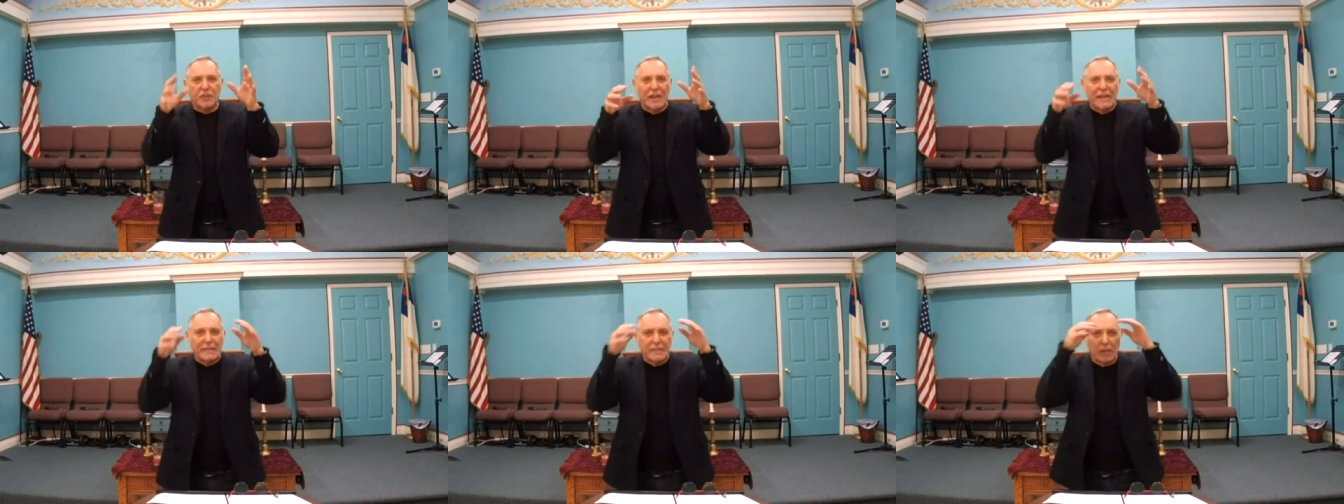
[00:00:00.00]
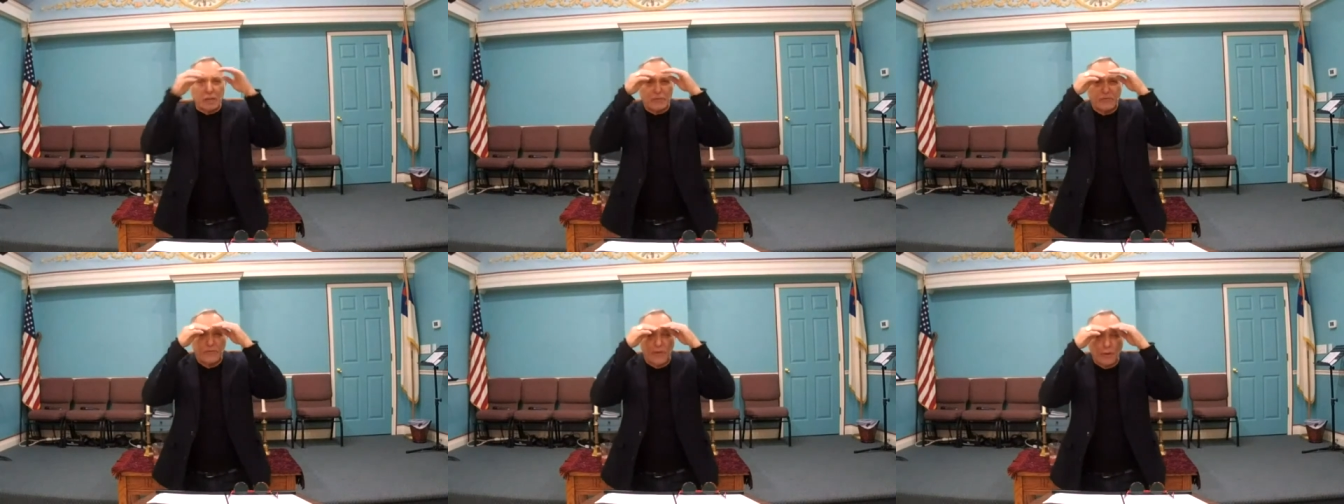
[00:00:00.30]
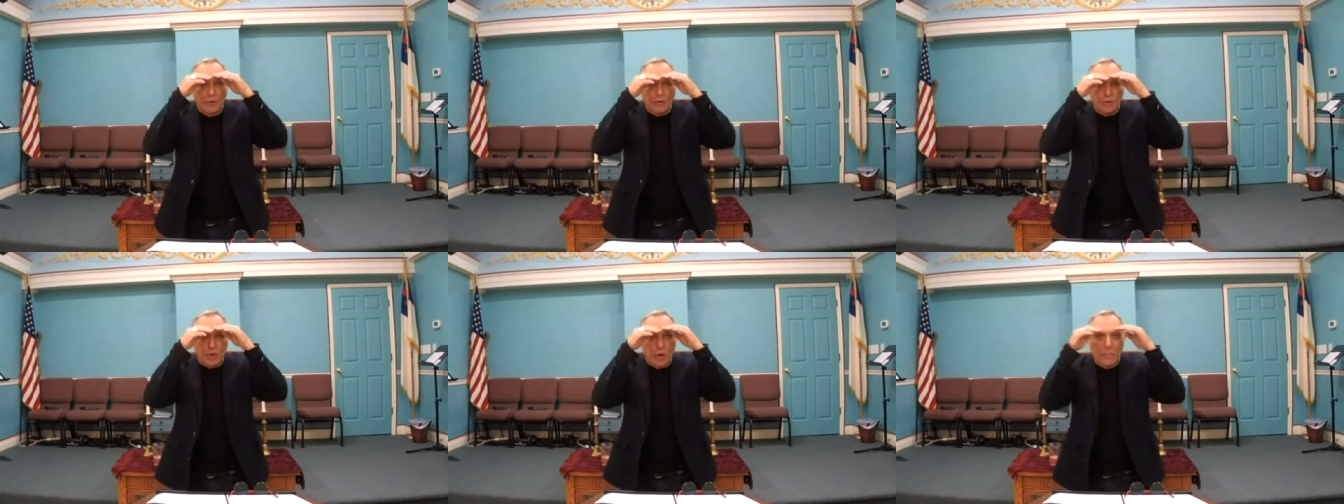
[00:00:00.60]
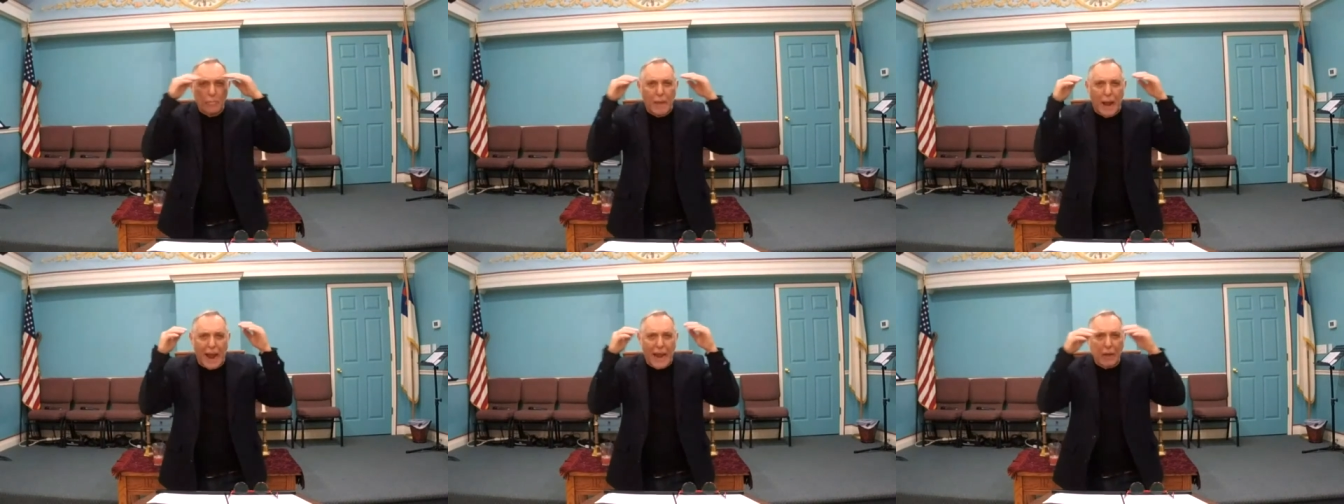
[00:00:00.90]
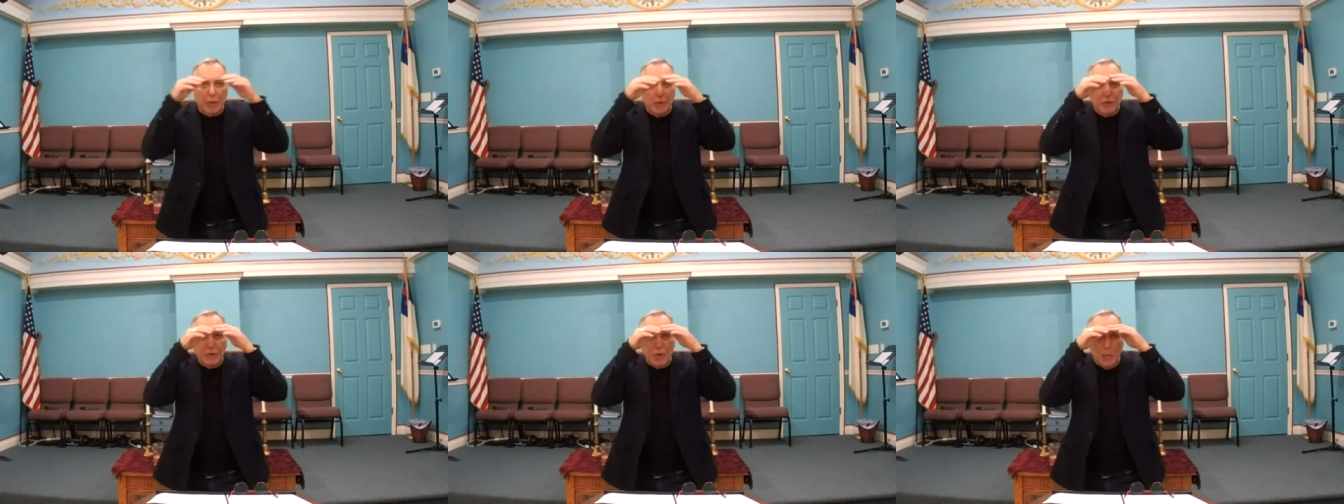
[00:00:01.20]
thing that fills your
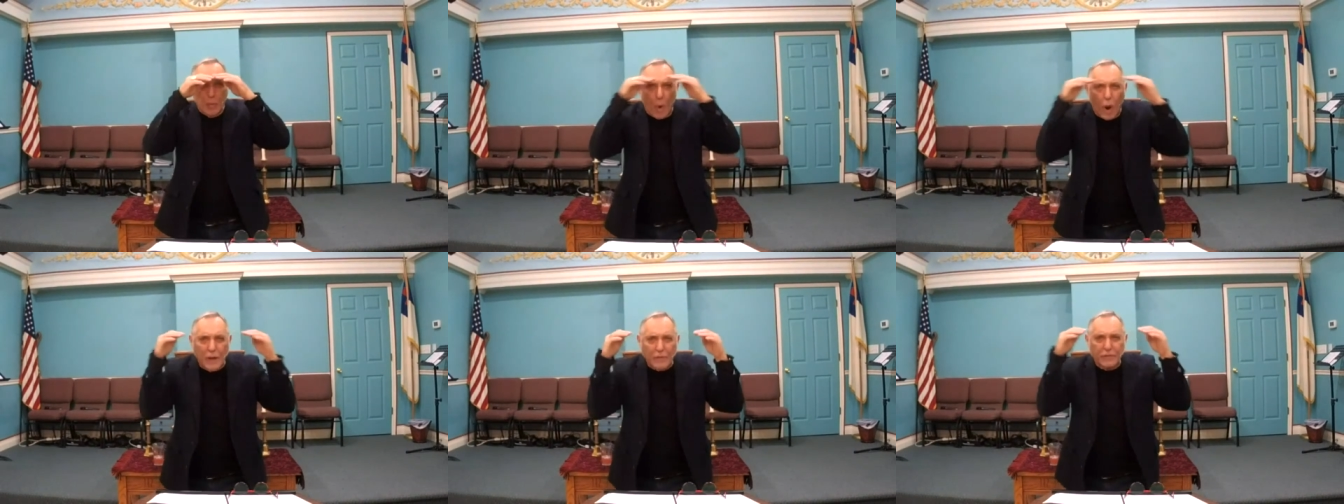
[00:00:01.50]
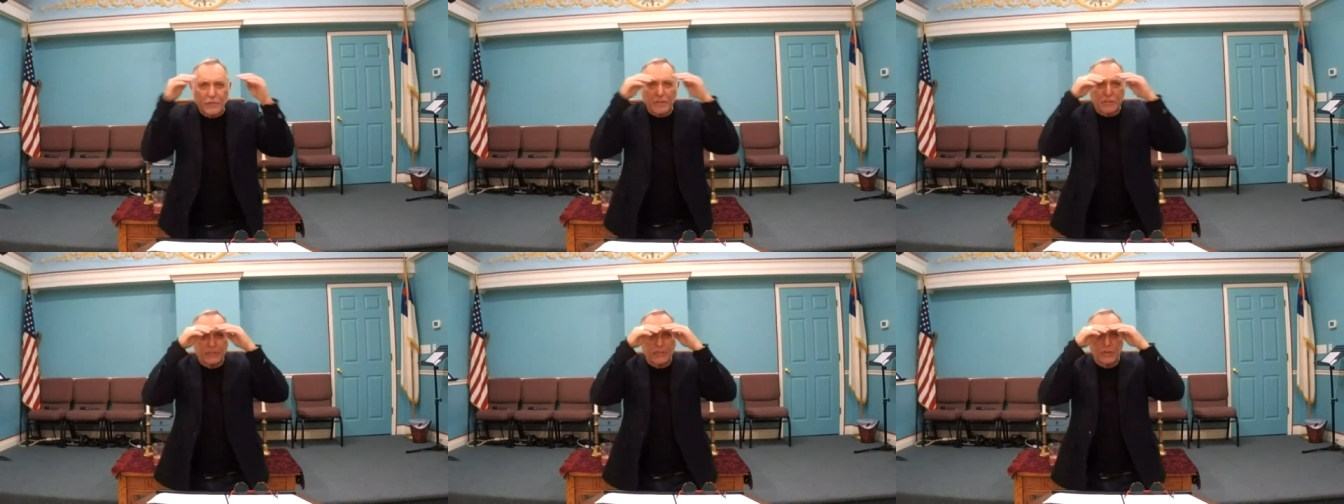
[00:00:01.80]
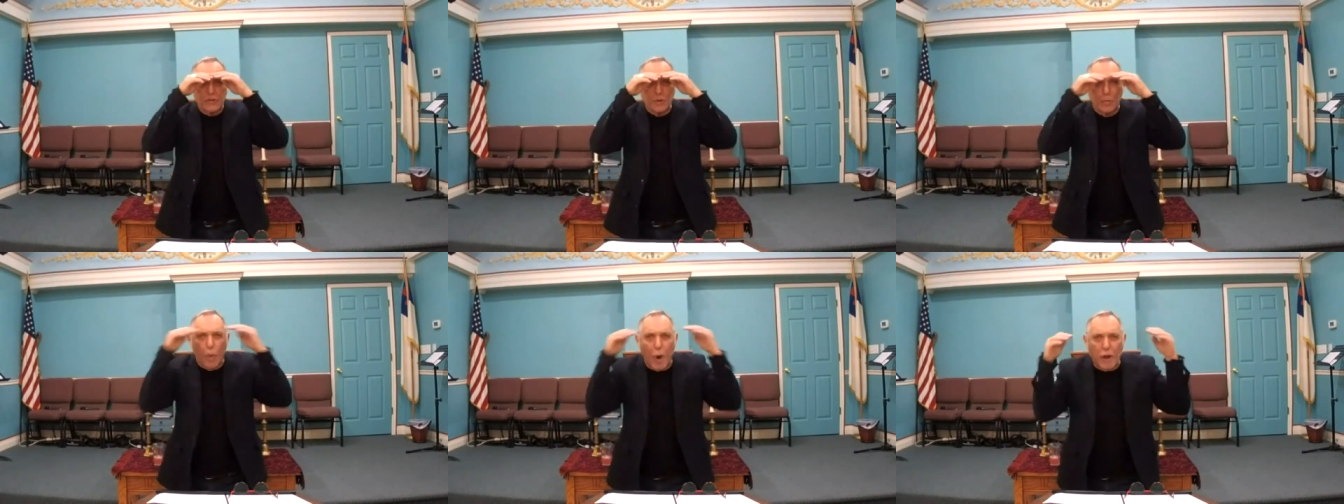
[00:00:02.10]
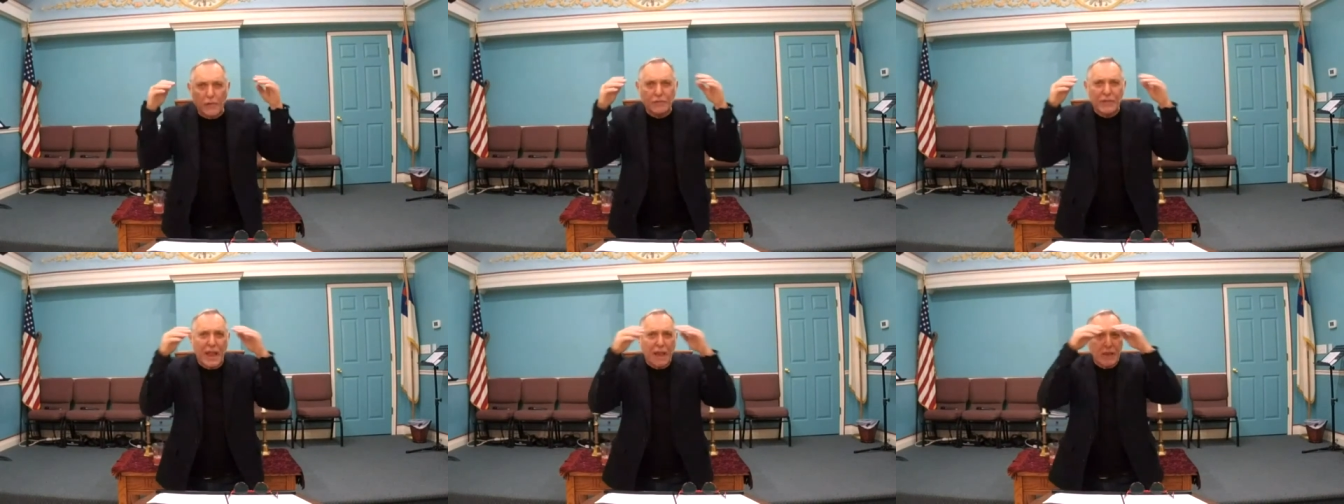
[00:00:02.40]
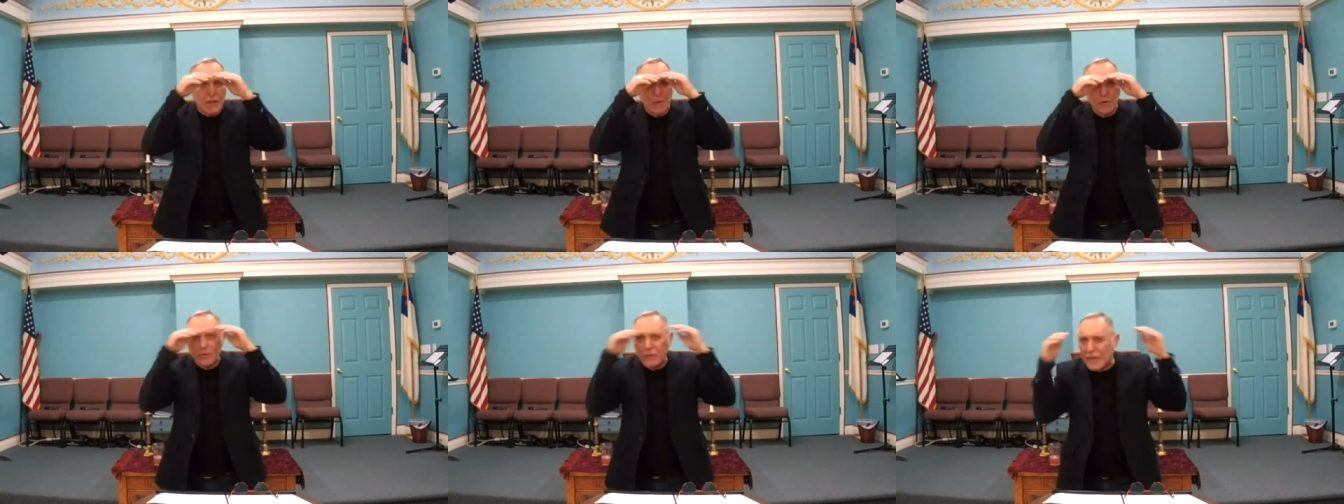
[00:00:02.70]
mind with you want this and you want
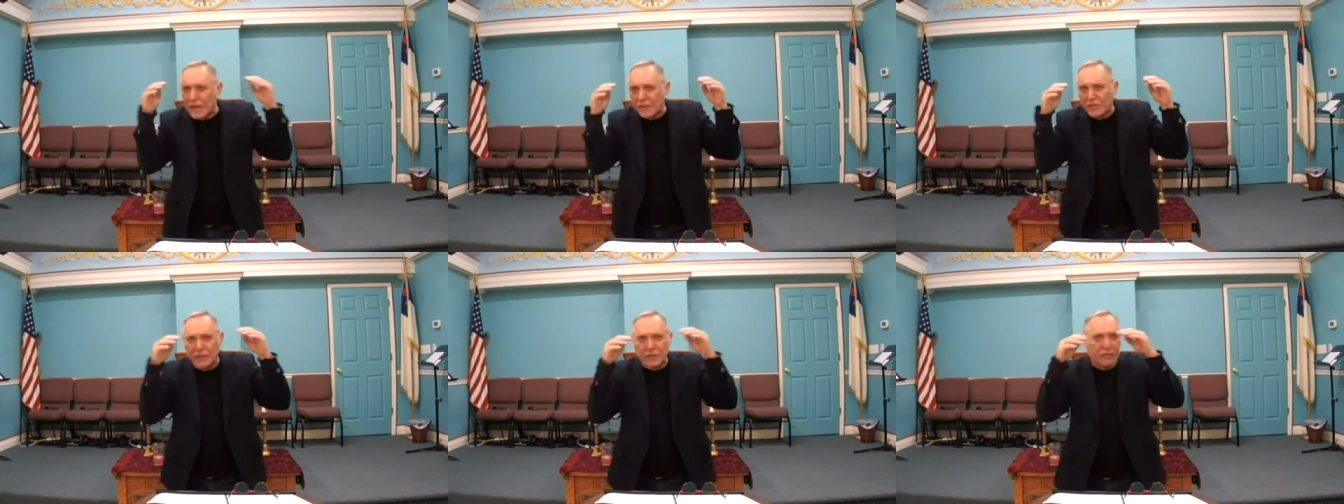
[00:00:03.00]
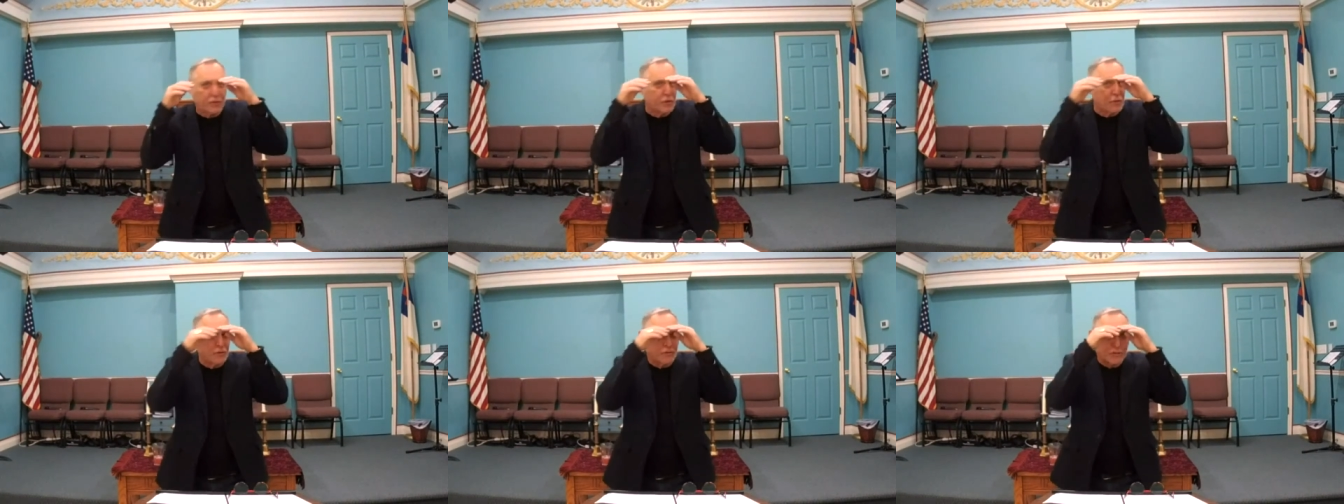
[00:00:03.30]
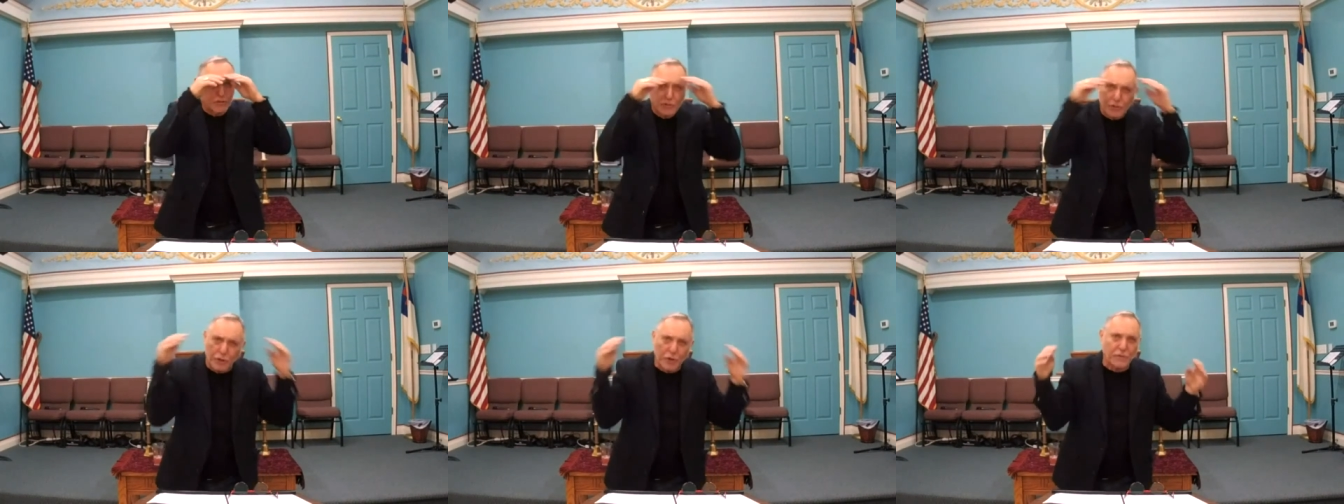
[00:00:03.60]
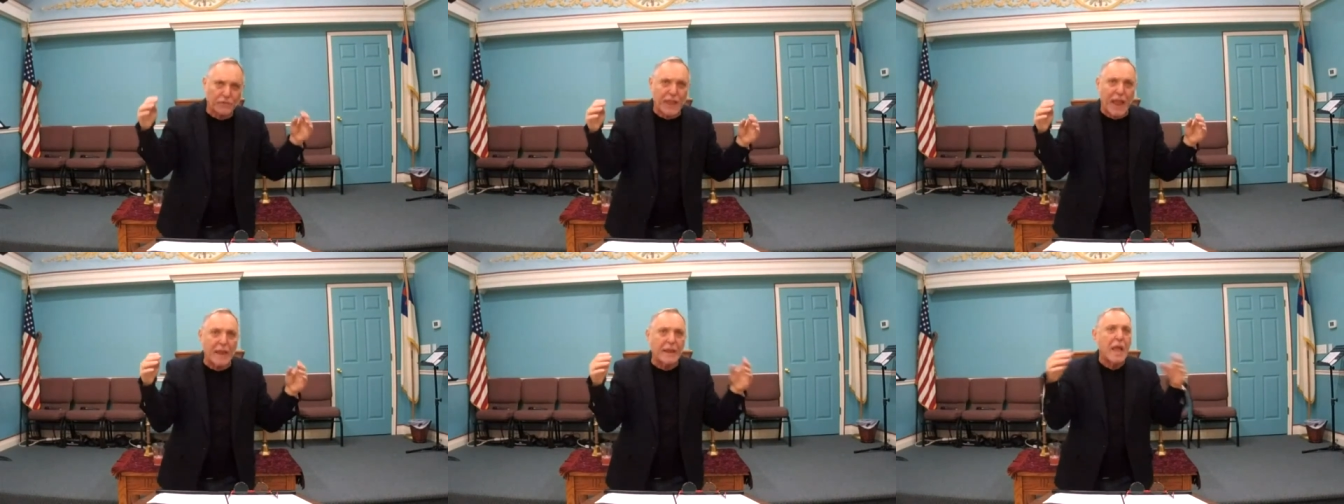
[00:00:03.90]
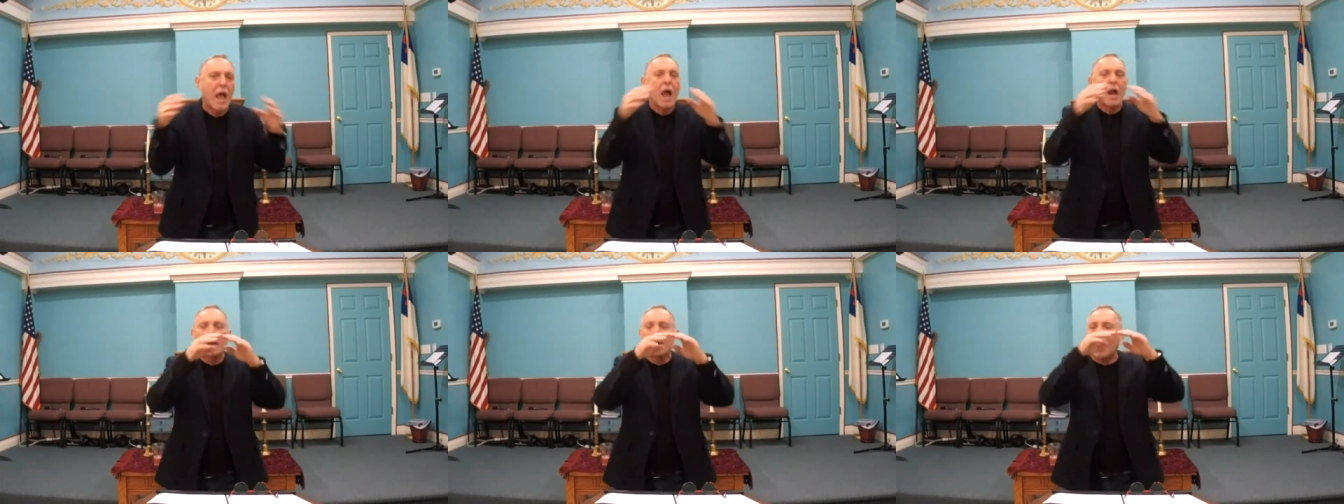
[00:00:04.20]
that, you need this and you deserve that.